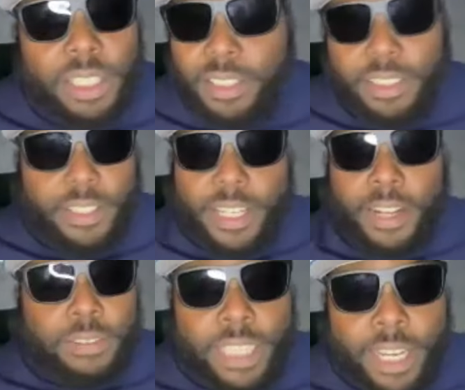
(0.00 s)
They're
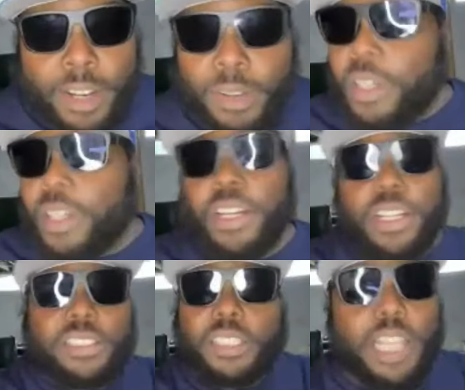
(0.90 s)
downtown,
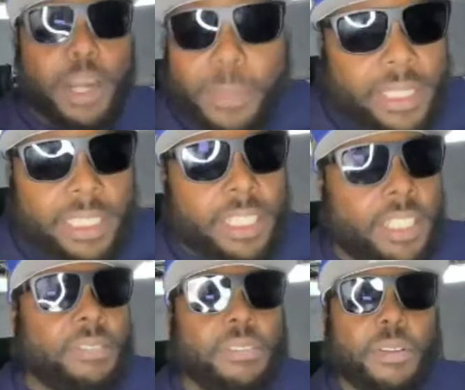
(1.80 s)
celebrities in
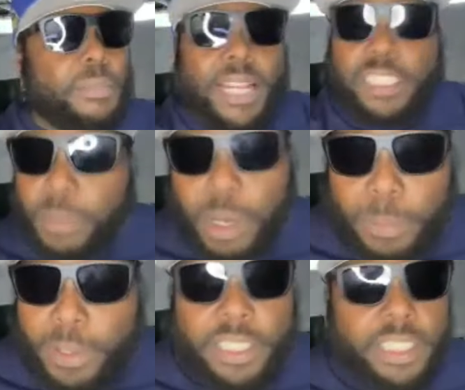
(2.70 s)
it, basketball
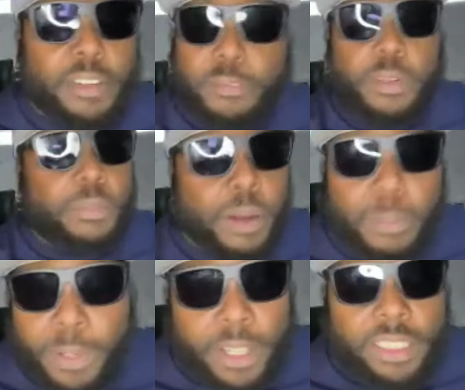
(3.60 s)
players in it, football
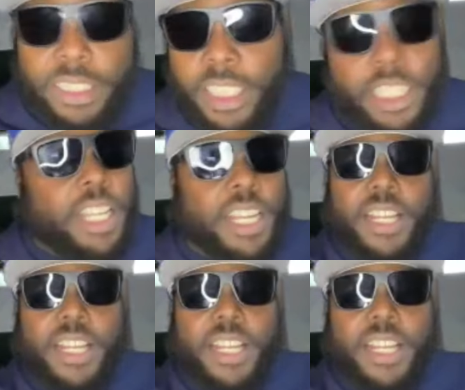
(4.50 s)
players in it.